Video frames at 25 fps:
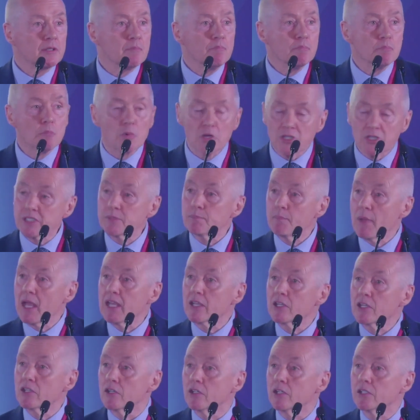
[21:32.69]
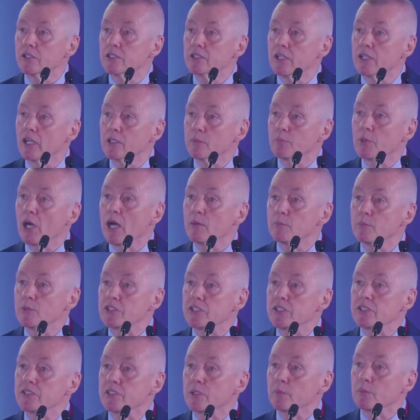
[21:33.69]
must make good on the
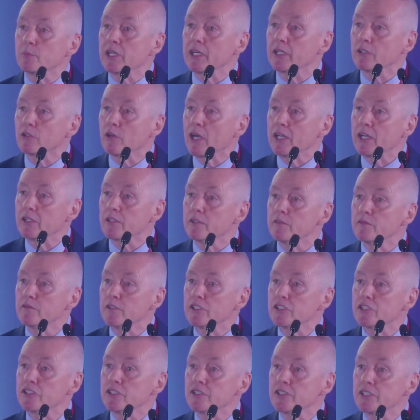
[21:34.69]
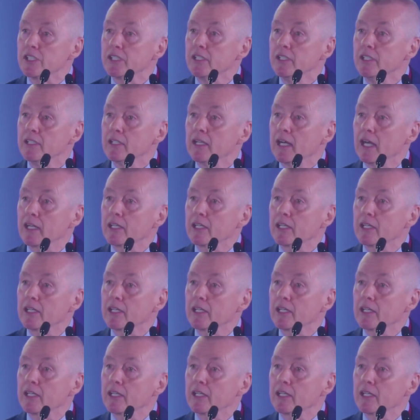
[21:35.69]
promises to bring greater efficiency